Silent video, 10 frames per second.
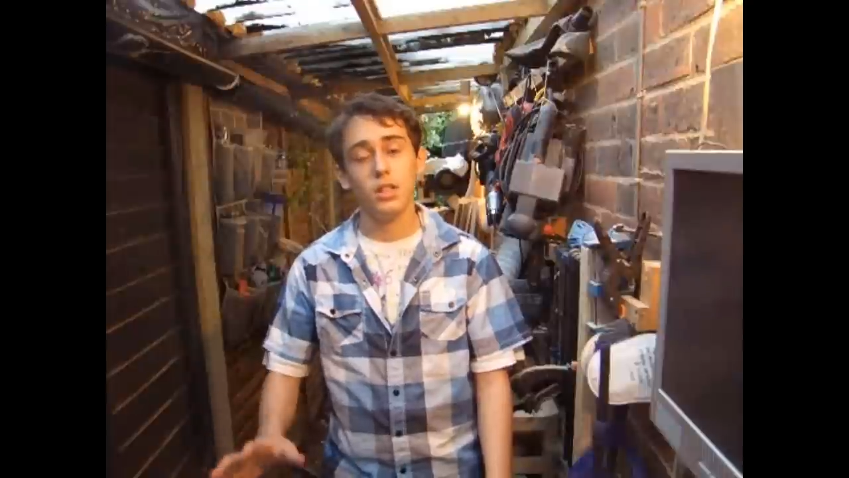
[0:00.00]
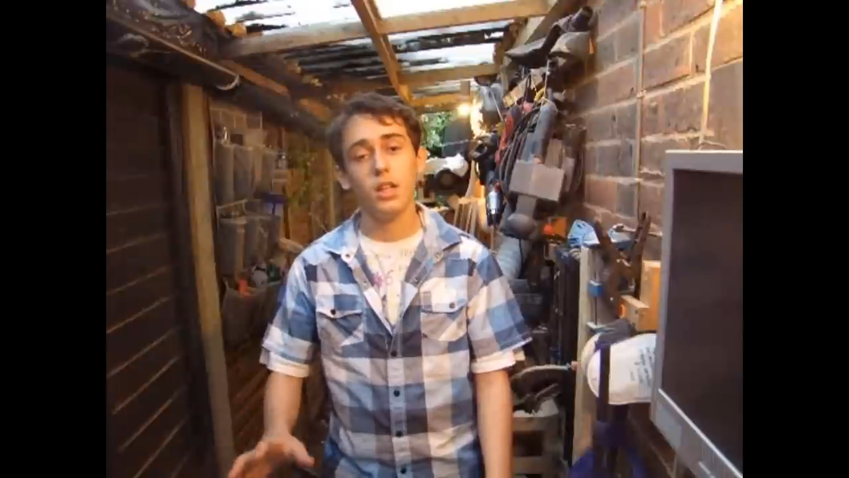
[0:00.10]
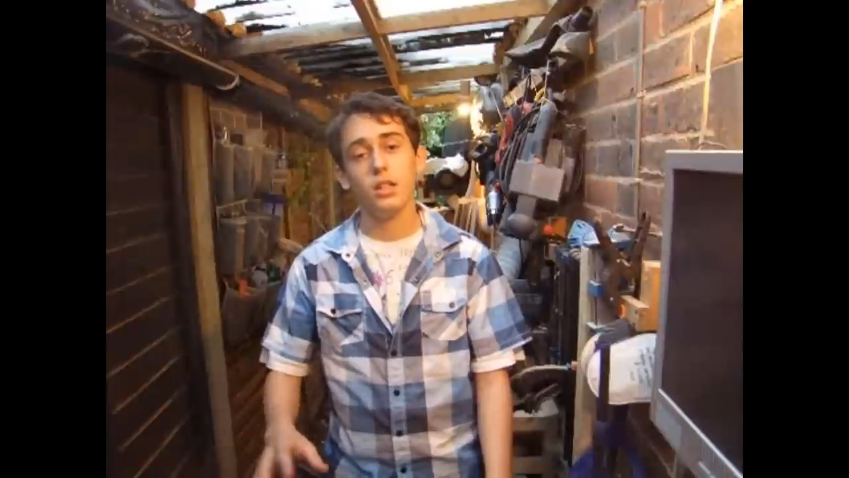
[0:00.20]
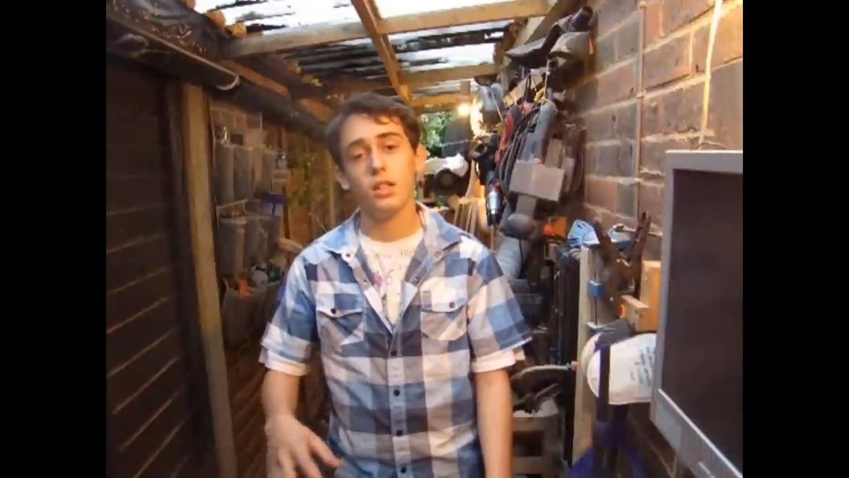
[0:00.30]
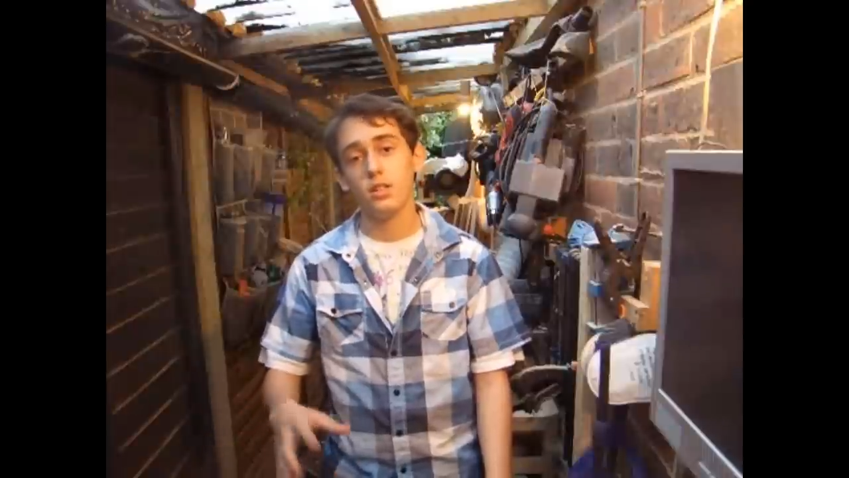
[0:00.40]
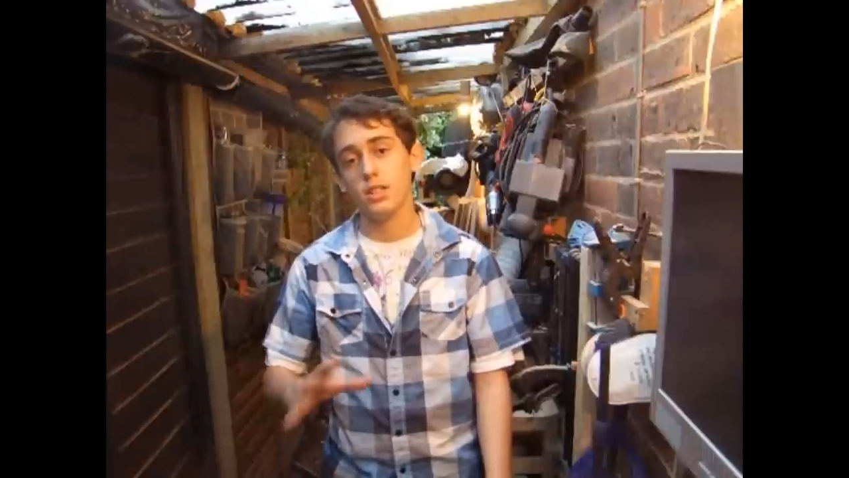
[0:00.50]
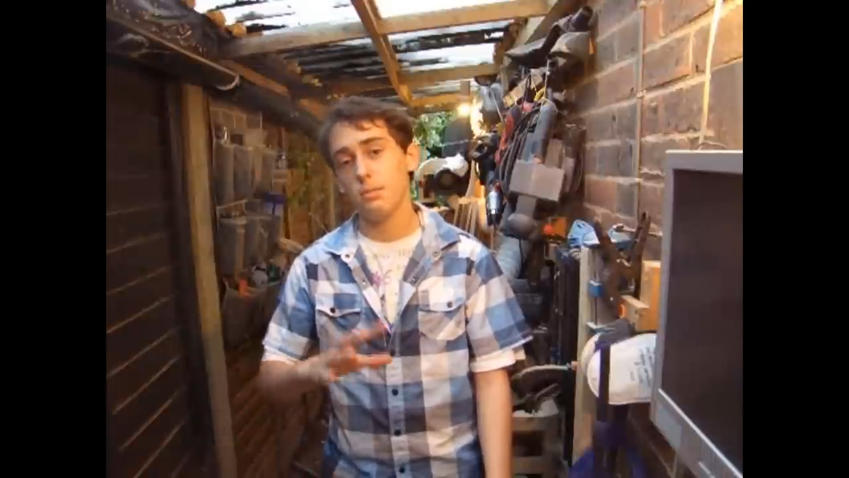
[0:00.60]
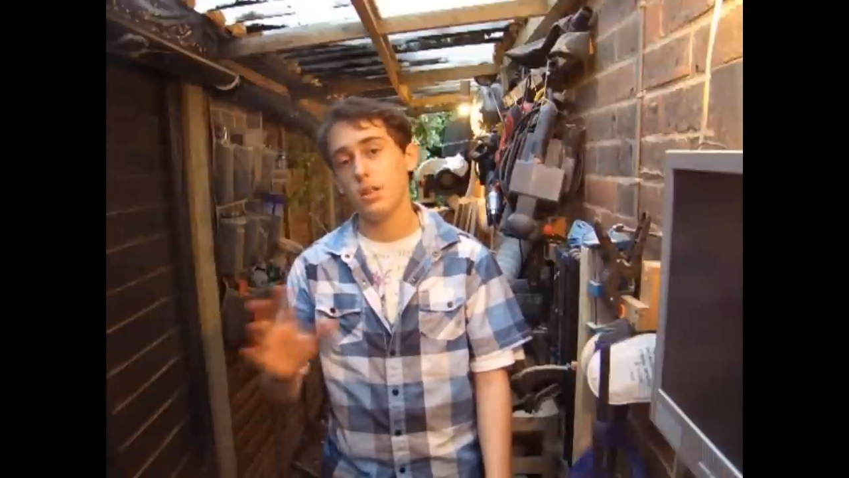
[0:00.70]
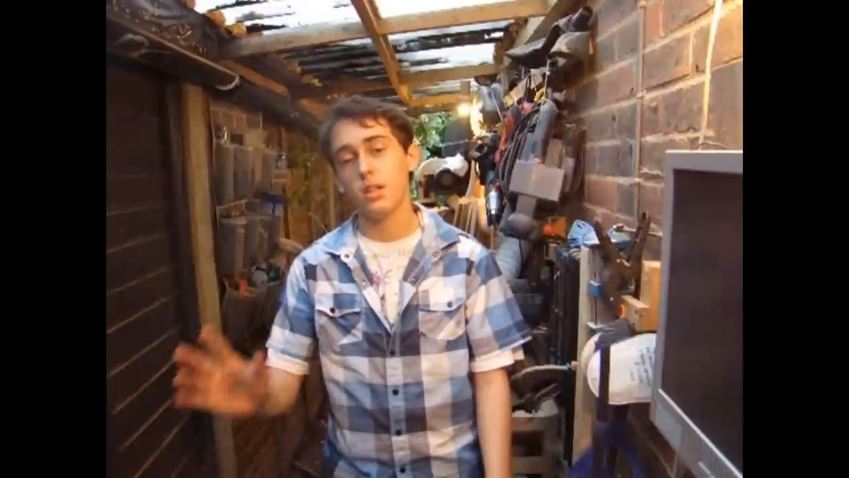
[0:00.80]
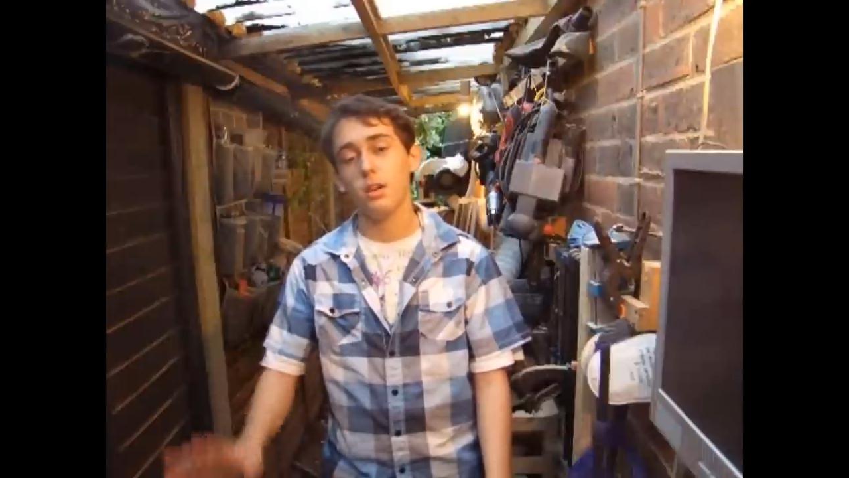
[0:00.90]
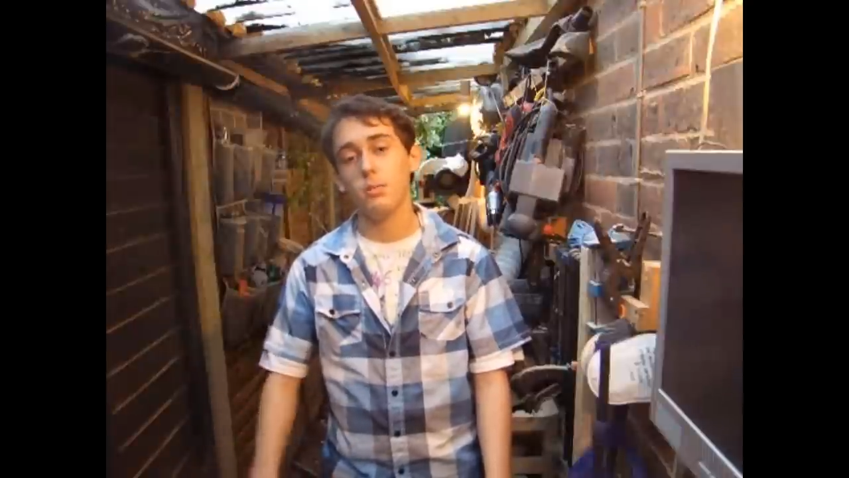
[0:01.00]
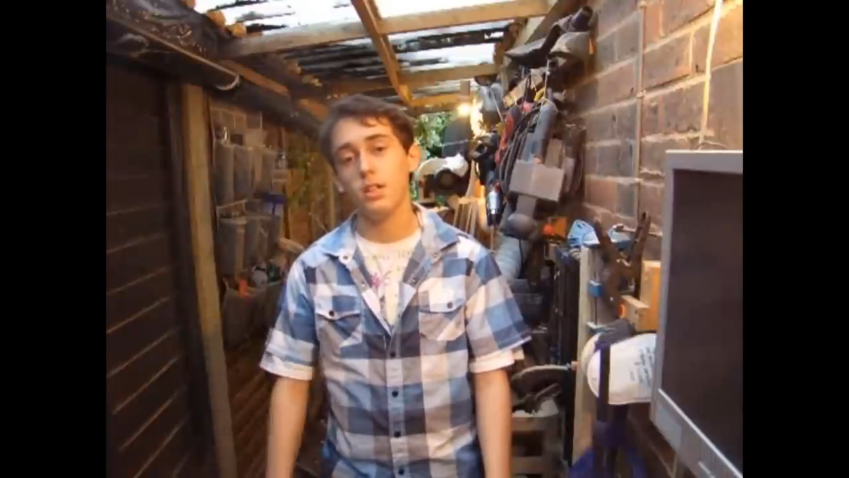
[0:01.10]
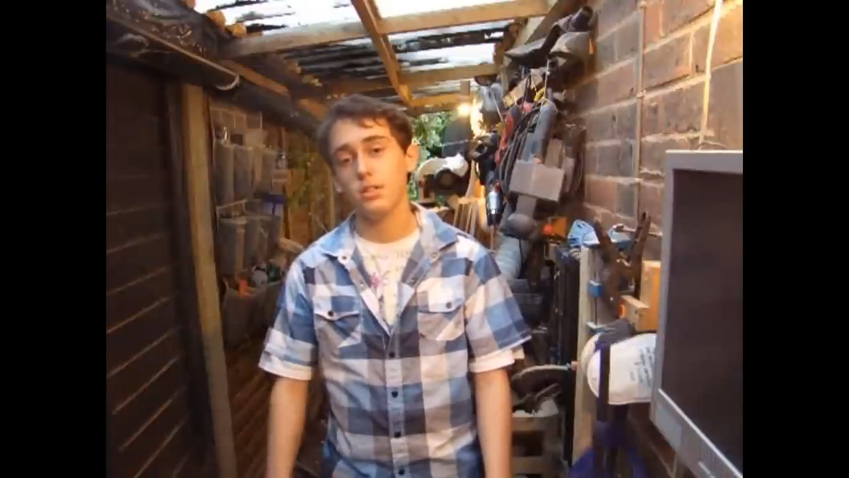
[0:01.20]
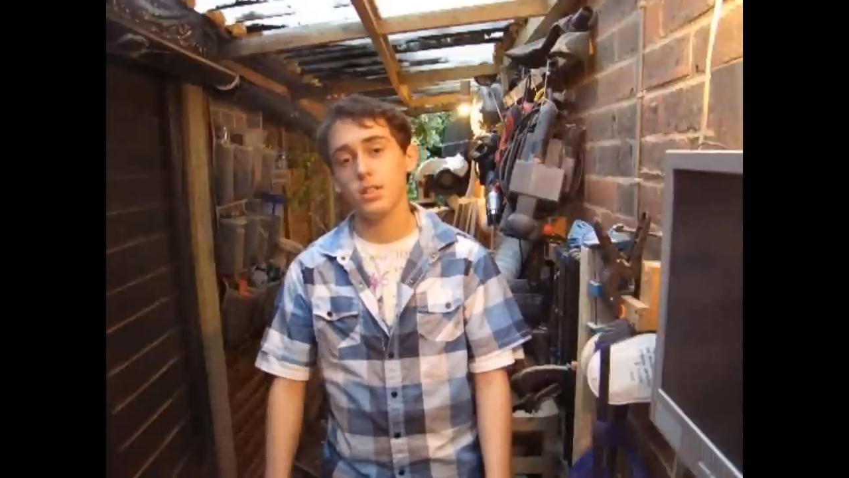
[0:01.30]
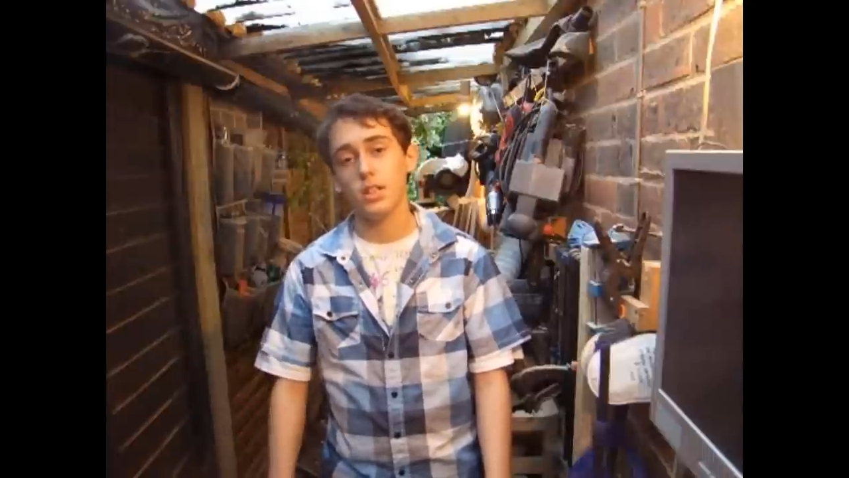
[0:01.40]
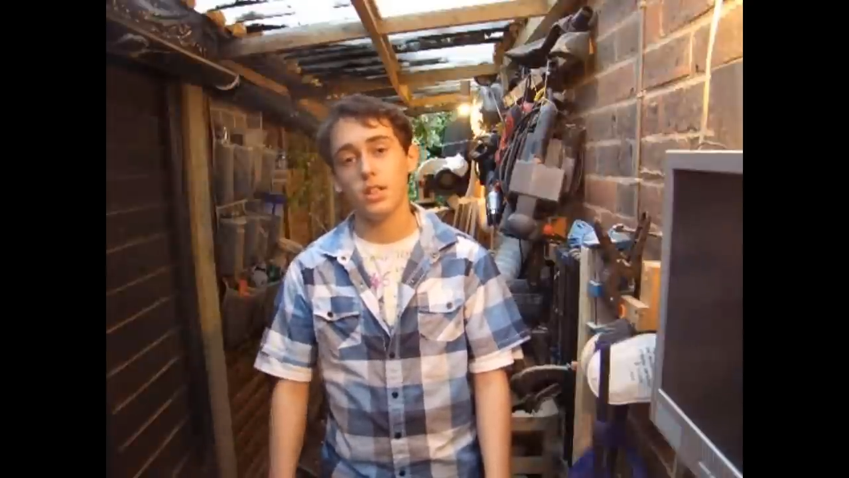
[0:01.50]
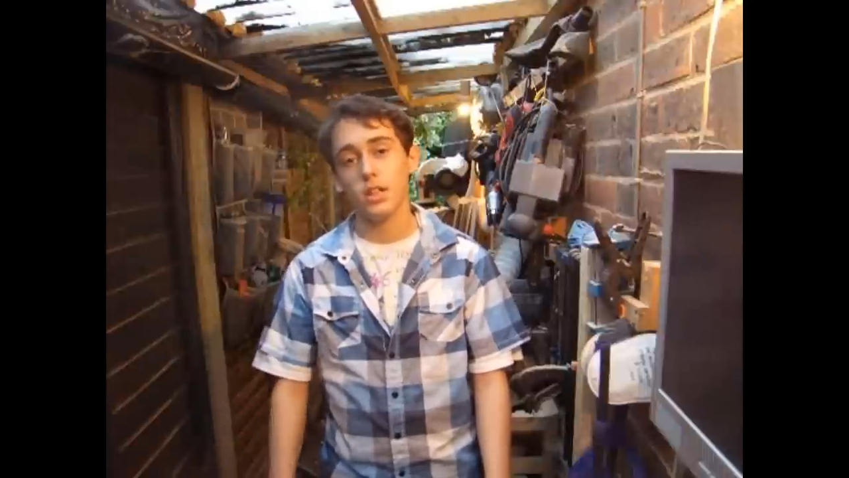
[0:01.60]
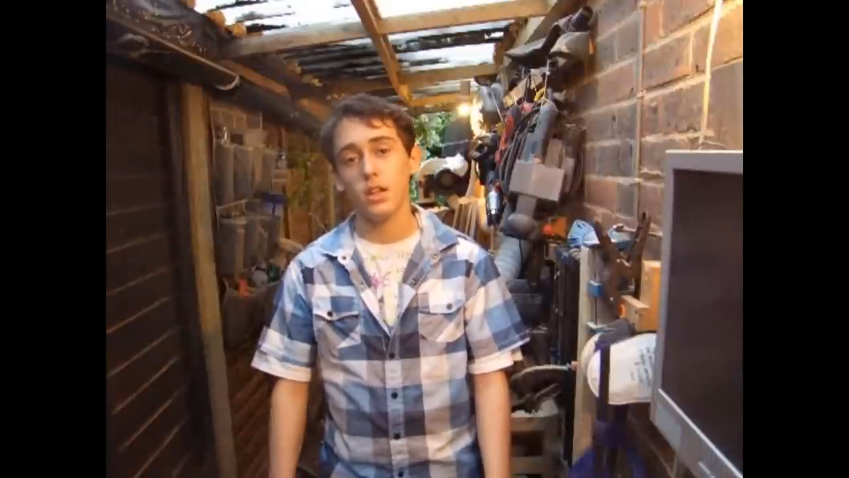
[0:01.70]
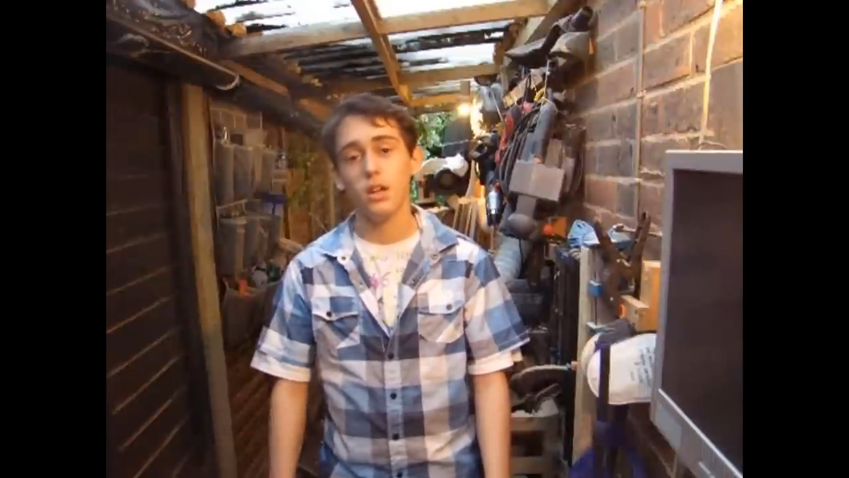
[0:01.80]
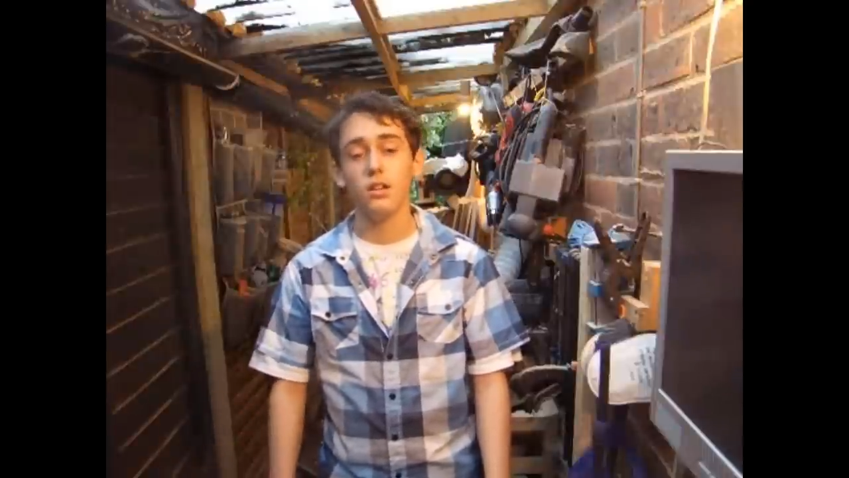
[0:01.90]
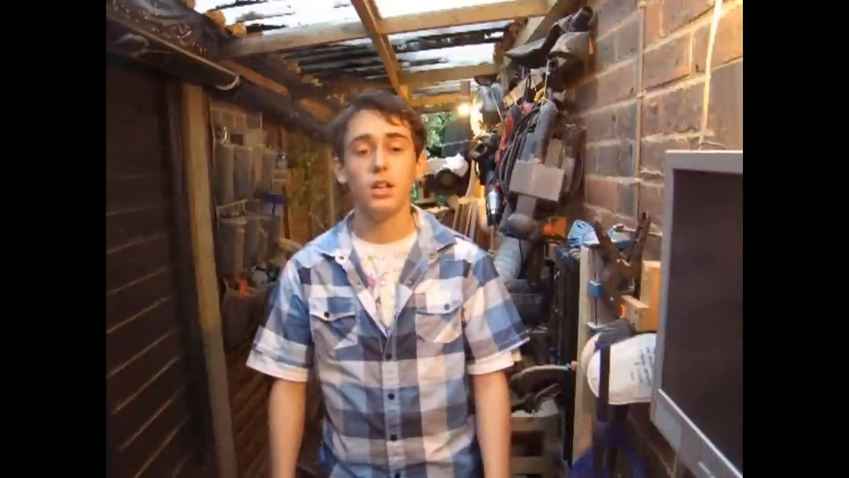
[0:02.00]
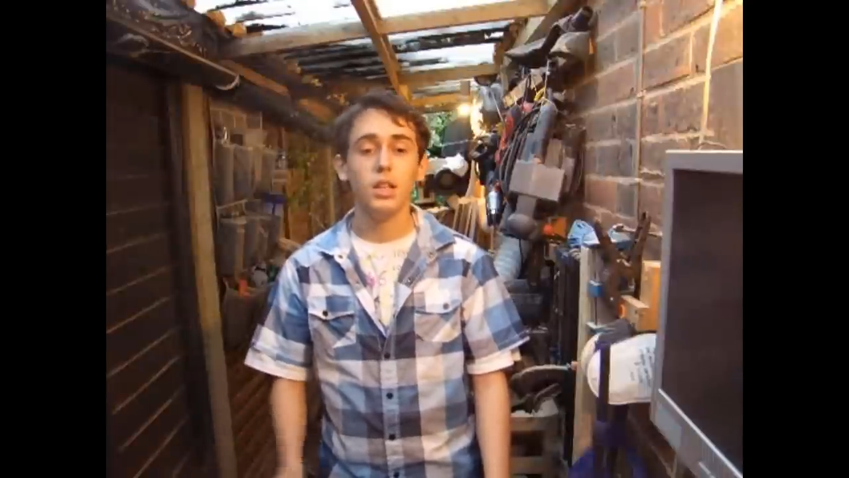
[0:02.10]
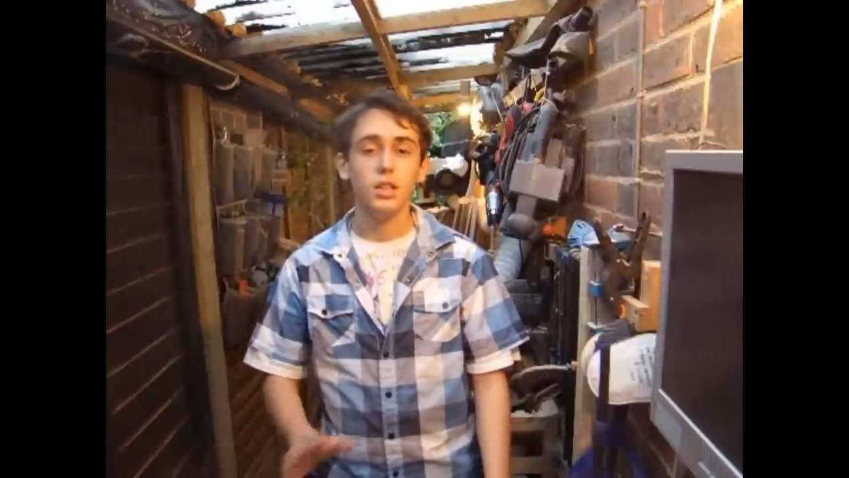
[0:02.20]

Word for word: then send me a comment or something and I'll